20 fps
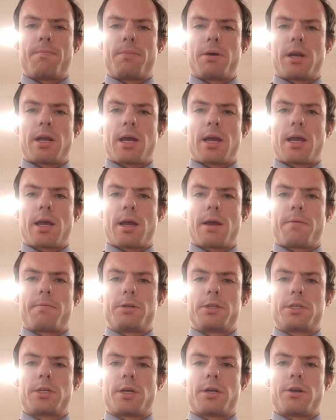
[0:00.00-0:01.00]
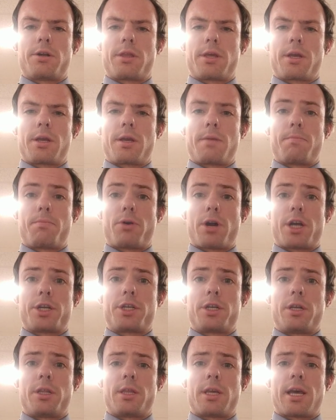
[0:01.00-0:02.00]
but I was under the
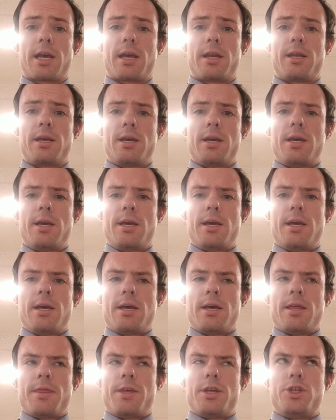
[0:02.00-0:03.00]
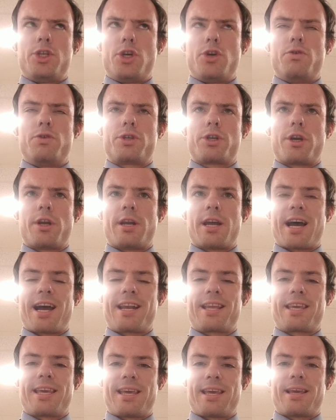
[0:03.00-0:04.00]
impression that the Jews could not